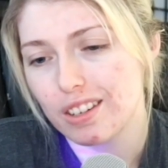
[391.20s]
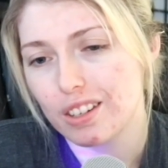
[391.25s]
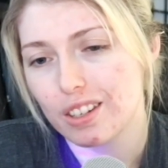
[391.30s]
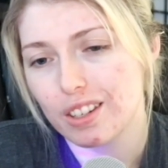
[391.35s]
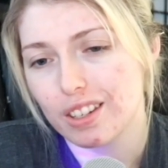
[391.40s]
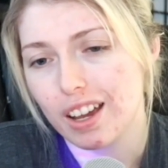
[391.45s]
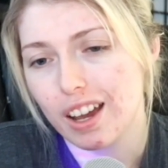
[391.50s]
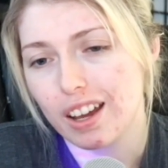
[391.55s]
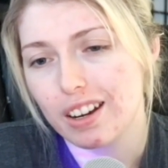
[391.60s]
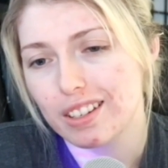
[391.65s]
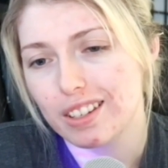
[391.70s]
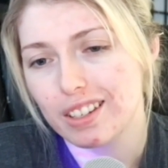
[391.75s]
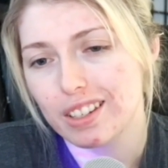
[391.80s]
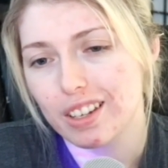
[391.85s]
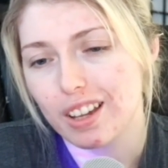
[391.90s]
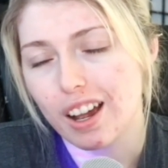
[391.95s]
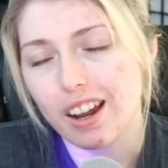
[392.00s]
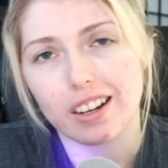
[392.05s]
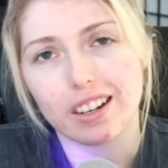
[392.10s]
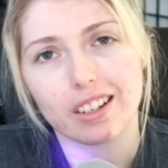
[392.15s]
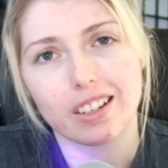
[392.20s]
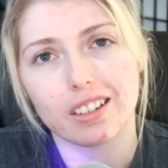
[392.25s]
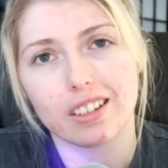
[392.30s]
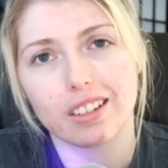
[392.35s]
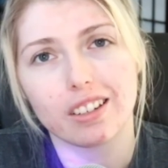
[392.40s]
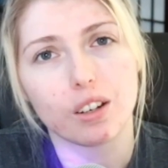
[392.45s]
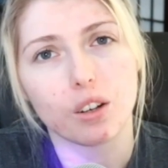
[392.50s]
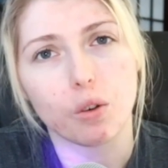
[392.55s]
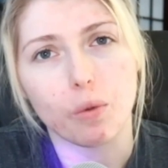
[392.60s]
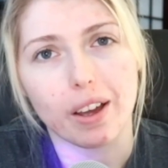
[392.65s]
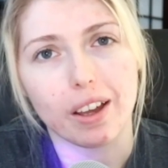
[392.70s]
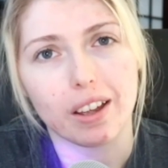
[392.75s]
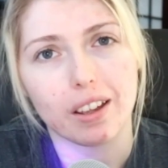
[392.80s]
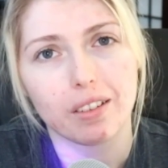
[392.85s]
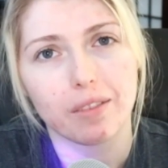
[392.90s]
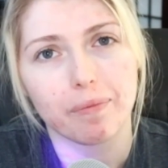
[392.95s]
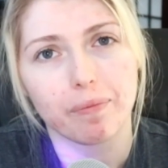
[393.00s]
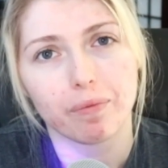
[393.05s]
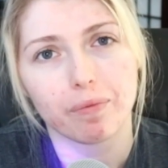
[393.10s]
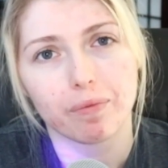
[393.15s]
kind of sucked in a way.
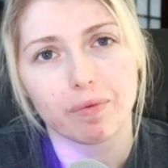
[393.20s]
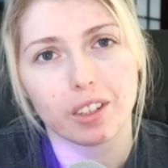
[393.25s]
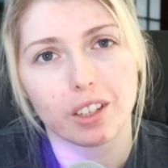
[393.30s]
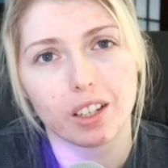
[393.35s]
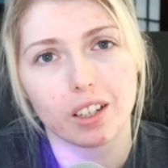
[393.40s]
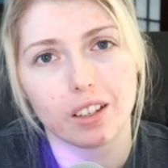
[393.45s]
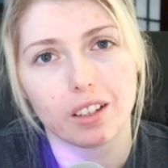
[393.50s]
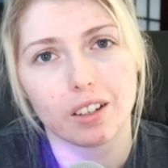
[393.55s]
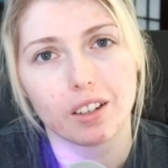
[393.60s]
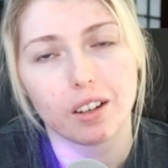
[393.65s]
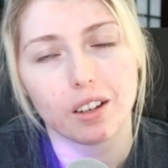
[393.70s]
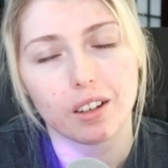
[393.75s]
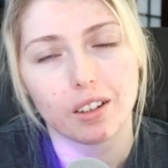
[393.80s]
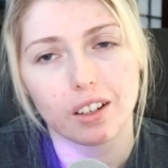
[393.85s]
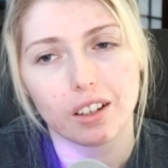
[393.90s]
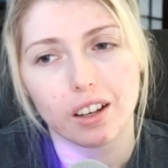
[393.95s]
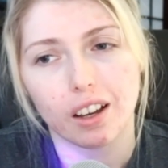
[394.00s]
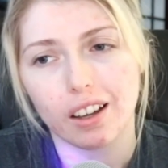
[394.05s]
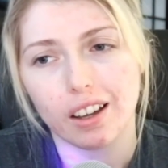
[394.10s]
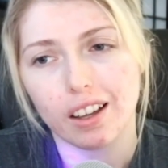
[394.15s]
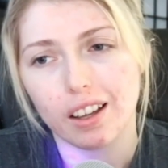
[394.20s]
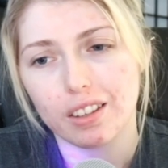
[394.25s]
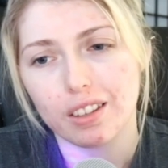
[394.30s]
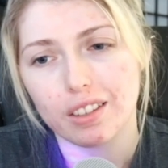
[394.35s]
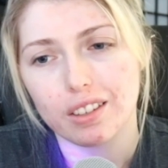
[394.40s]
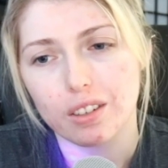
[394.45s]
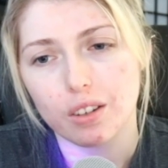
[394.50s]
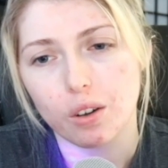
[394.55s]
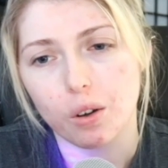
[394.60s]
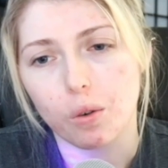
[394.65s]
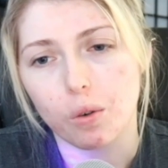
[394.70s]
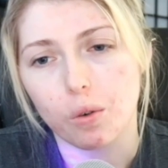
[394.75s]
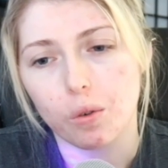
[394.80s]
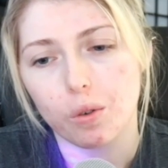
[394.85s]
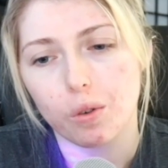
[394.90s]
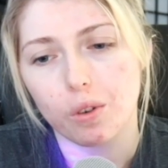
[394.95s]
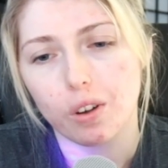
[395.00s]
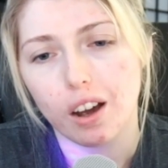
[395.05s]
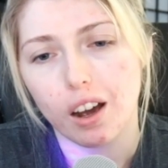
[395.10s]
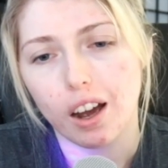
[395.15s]
So
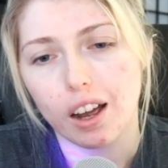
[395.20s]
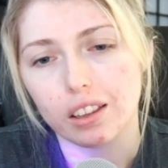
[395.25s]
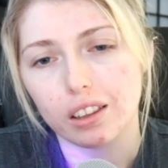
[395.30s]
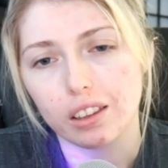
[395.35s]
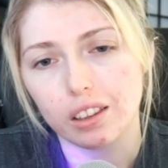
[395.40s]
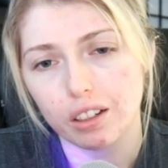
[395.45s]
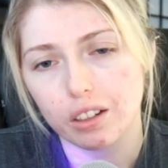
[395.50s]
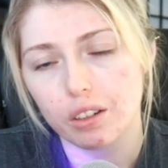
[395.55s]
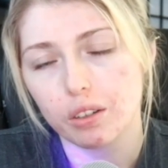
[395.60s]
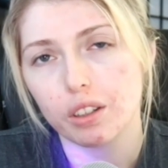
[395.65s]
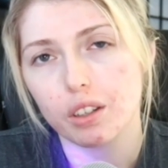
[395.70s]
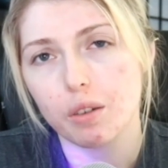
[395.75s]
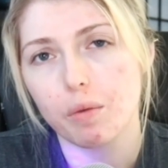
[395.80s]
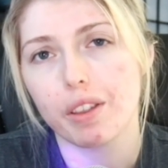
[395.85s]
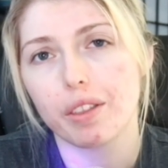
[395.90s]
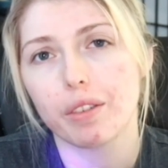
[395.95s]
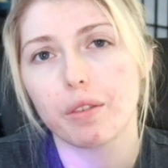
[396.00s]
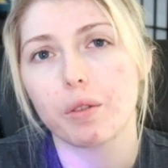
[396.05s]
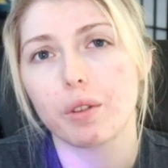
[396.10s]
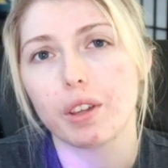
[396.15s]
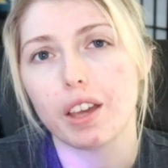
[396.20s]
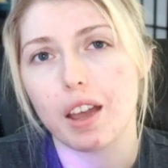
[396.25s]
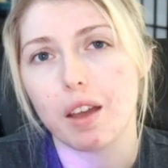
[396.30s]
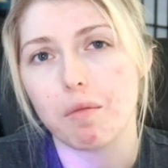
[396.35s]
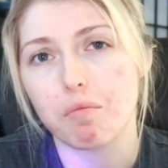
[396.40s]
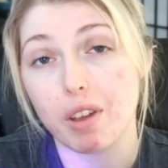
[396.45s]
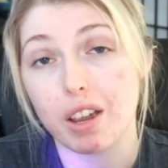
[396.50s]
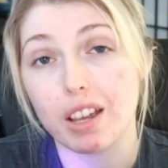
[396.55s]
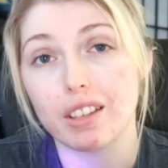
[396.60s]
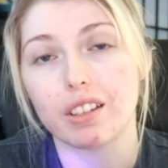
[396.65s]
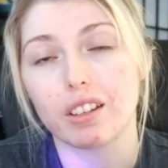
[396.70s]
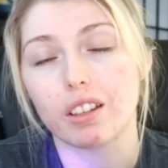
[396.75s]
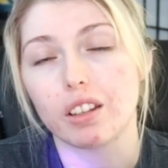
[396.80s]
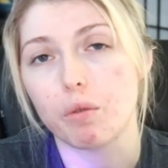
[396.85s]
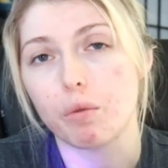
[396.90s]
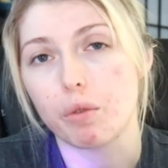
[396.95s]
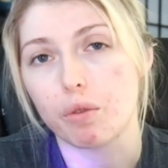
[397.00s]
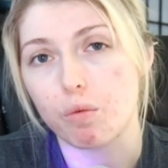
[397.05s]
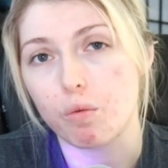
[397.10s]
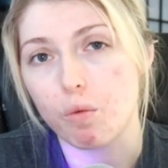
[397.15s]
I literally went through the game basically
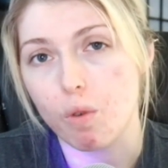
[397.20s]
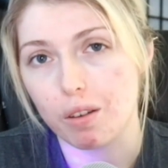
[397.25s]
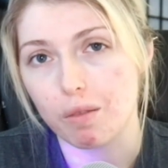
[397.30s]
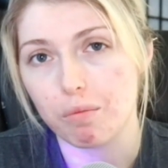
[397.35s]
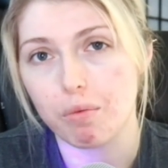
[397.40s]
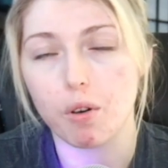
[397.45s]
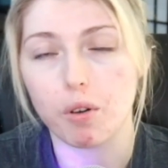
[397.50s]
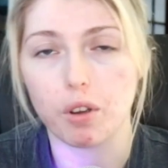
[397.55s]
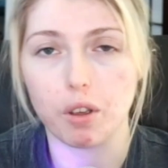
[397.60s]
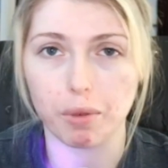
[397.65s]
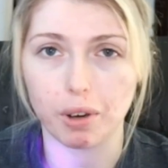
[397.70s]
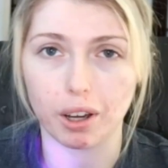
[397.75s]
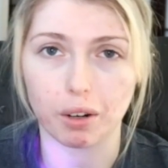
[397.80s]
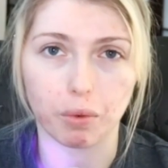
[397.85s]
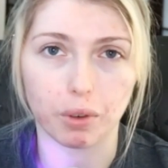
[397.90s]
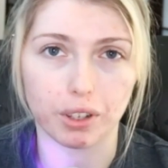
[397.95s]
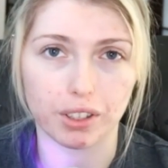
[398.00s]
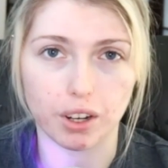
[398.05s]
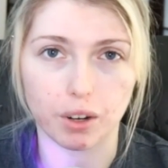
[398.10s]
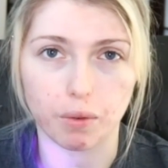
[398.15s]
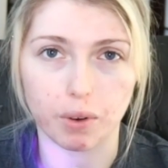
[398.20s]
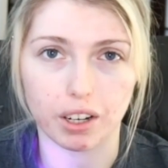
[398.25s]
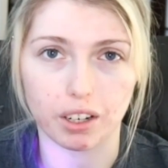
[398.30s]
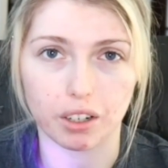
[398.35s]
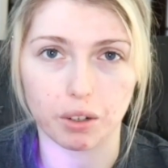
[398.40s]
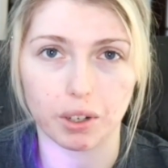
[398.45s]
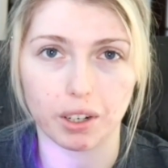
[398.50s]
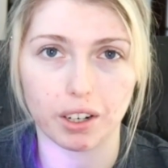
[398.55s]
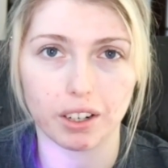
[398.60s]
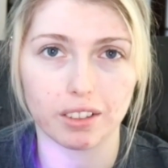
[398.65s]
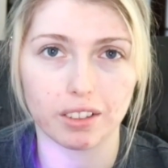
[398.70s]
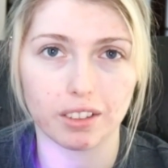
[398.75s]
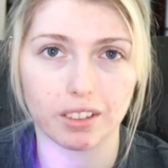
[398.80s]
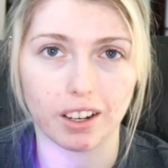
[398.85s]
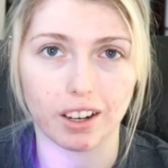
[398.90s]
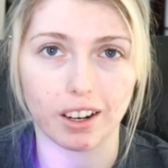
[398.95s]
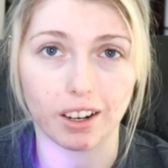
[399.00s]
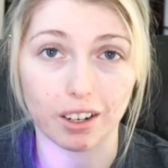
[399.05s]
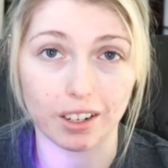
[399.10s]
with one Pokemon once I ran into it. I got a